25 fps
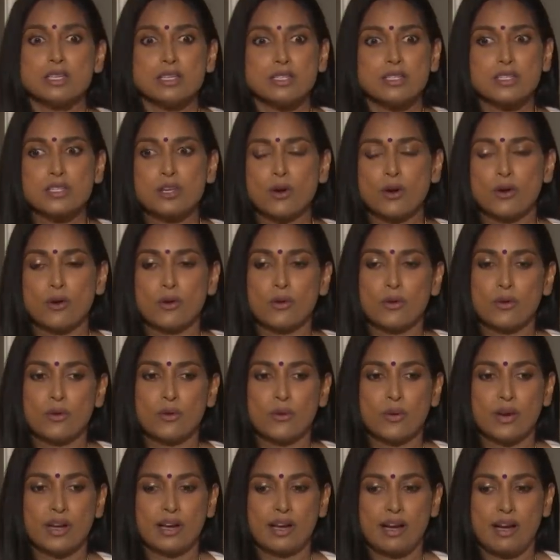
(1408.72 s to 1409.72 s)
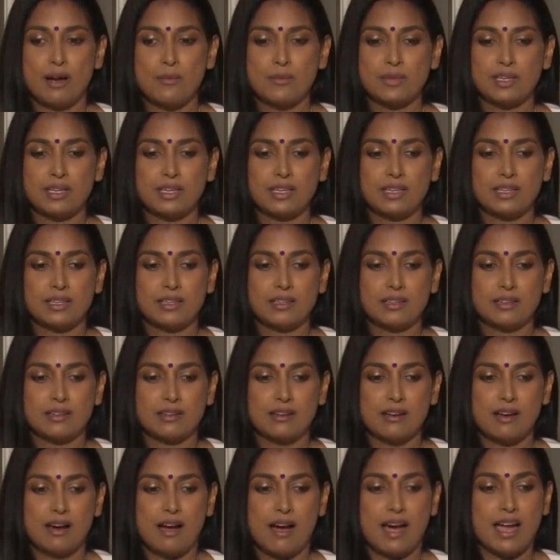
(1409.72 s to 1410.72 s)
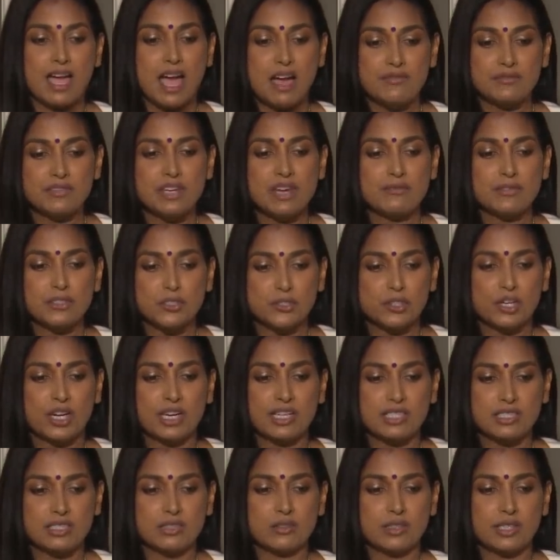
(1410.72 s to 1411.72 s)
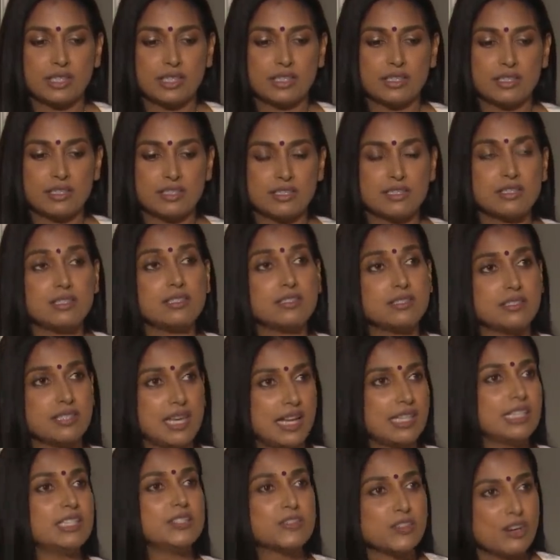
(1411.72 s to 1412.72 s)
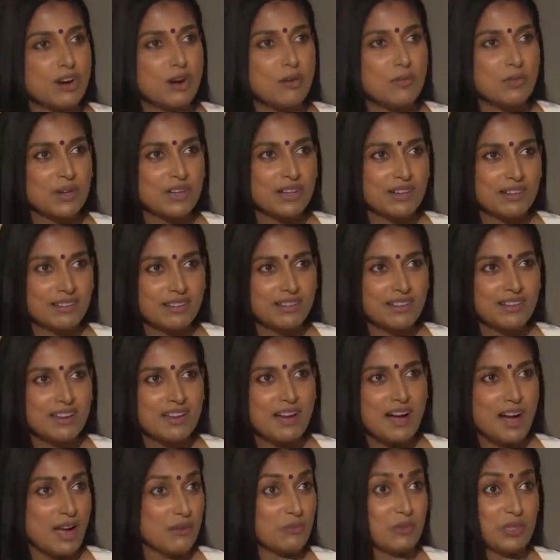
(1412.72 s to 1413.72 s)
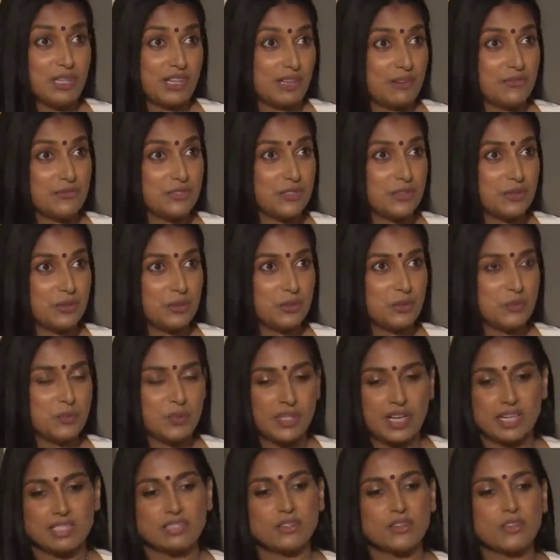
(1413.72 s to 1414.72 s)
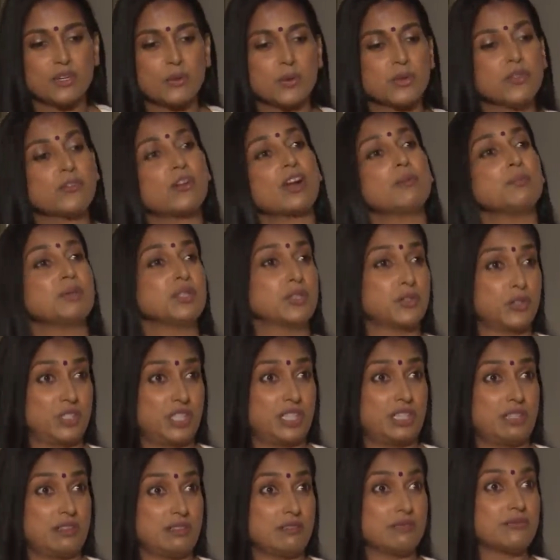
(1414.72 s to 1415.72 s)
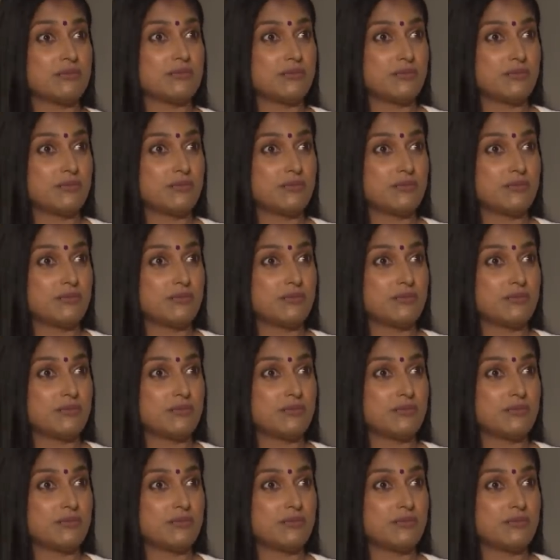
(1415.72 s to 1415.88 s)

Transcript: So, I mean, I have never tried doing a teledrama. I would love to, but I don't know whether I'd be good enough.